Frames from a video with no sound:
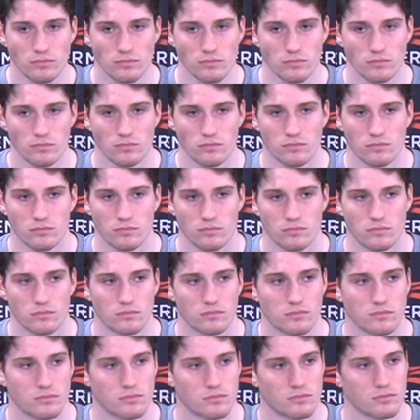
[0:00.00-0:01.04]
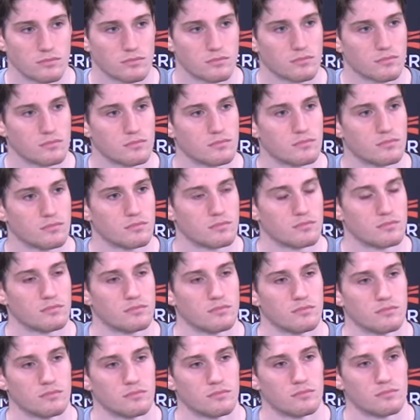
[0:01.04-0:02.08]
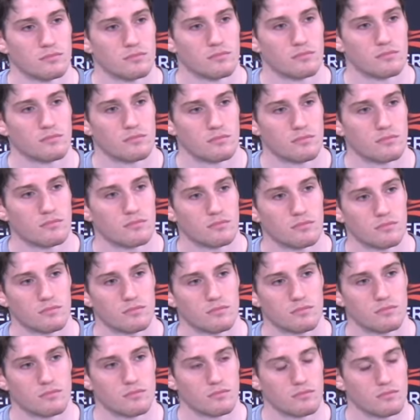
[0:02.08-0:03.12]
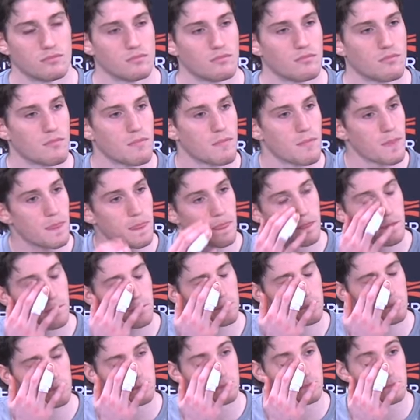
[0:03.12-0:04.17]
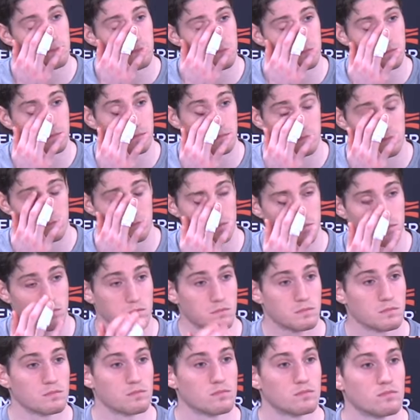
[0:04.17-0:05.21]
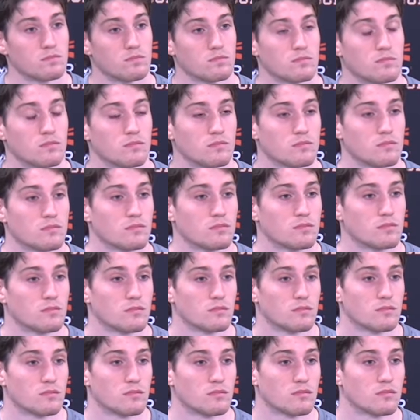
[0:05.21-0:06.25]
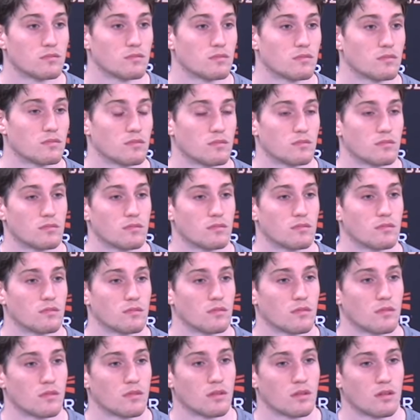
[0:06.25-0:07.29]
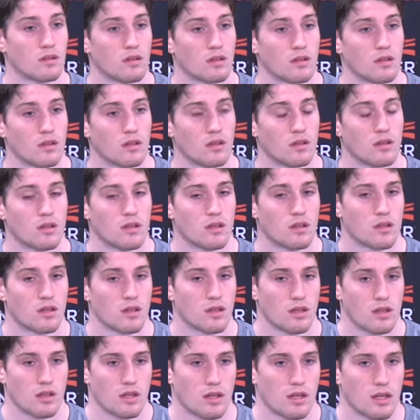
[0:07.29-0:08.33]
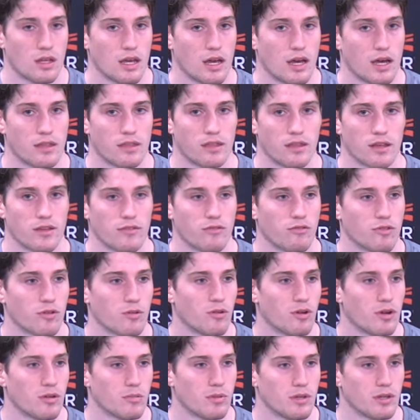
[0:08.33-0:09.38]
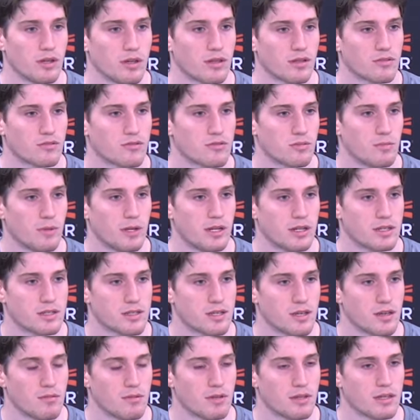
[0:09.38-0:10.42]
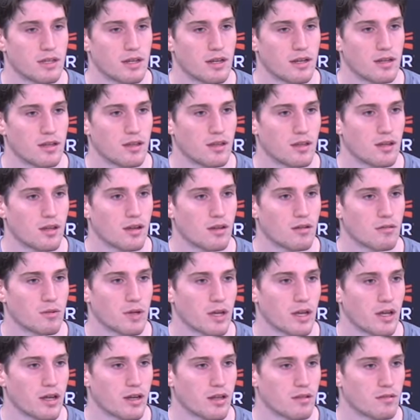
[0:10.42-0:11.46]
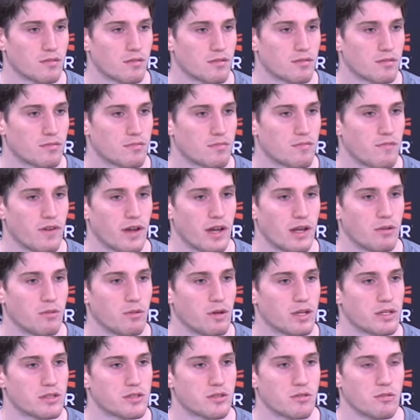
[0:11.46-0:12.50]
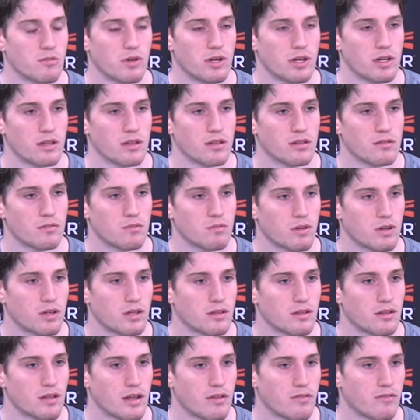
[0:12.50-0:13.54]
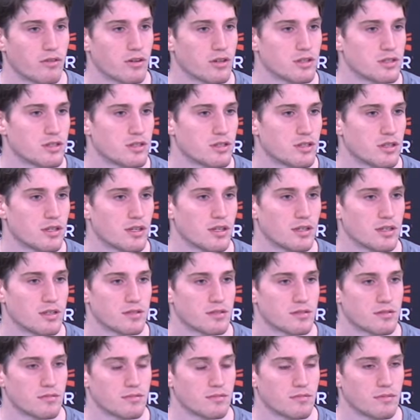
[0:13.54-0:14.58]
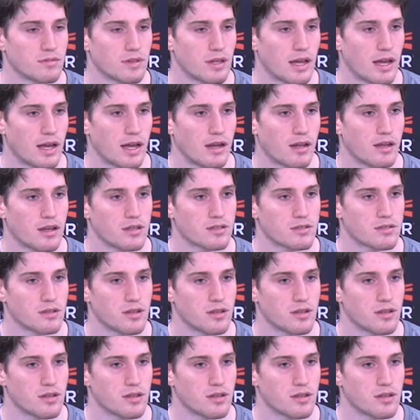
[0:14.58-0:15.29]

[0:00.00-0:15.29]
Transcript: UMass scored three unanswered goals to take the lead, and then it seemed like the momentum was in their favor. How were you able to kind of generate it and rally back in your favor? Yeah, I think if we want to be a tremendous team at the end of the year, we got to find ways to win when adversity is at us.